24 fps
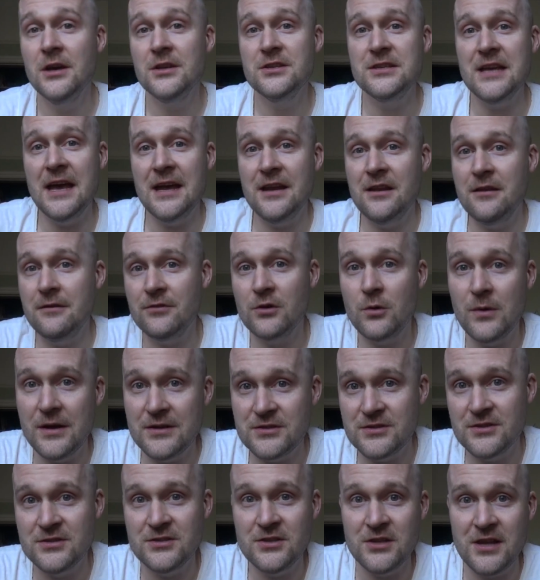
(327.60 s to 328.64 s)
to any of the
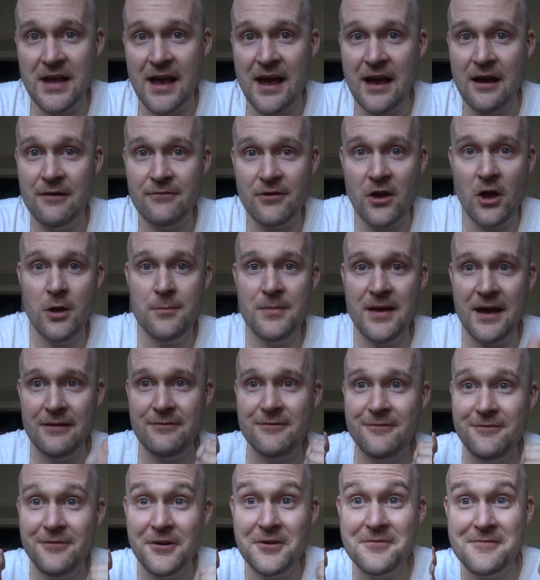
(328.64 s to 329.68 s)
questions that you have. I hope you're
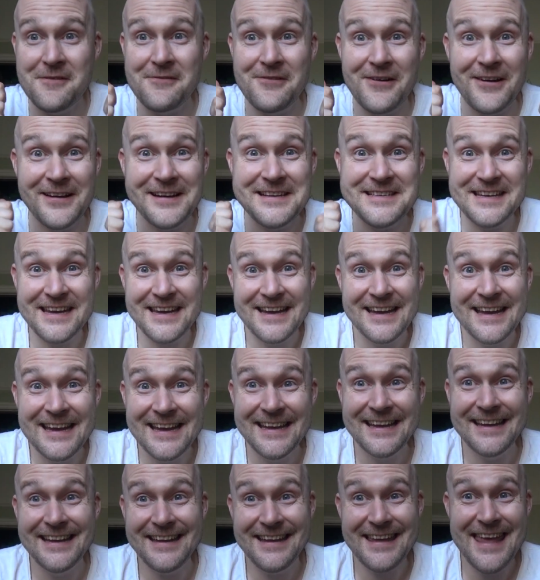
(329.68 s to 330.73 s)
having fun revising.
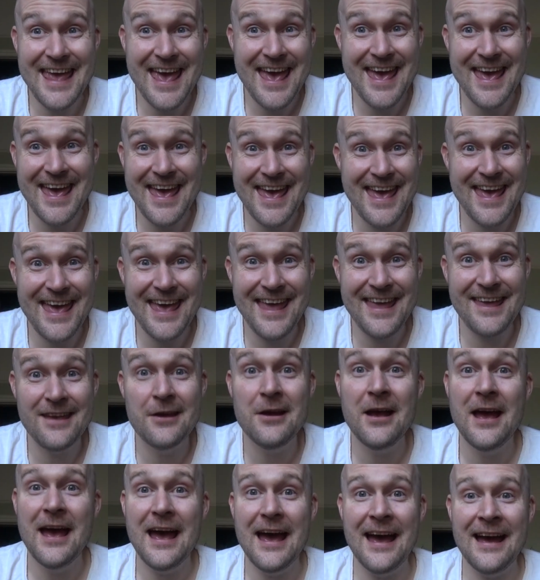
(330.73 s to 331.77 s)
Yay!
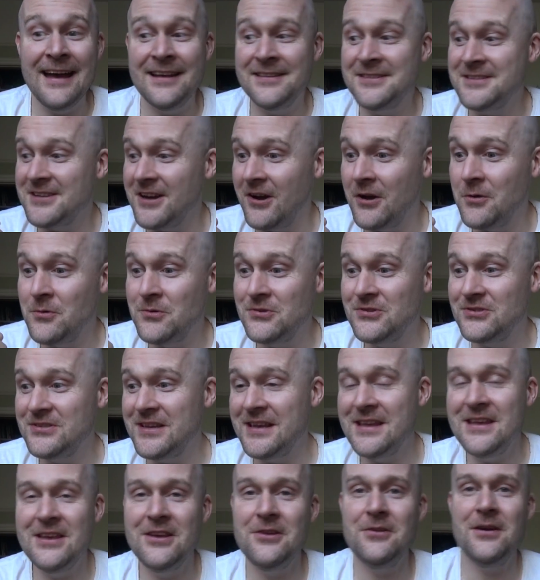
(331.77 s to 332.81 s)
And I will see
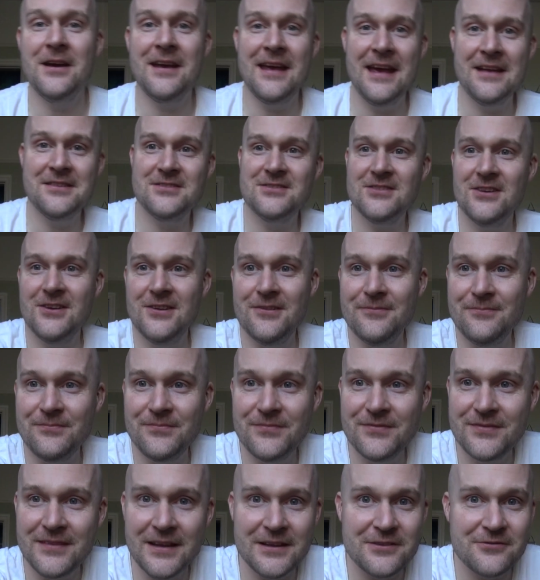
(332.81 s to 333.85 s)
you again soon.
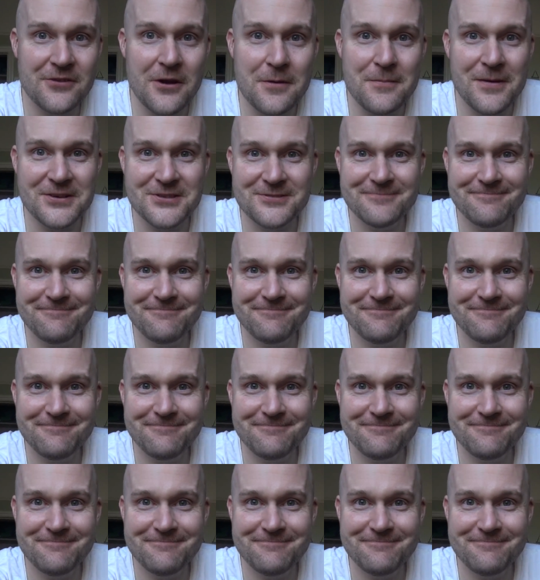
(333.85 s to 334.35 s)
Thanks very much.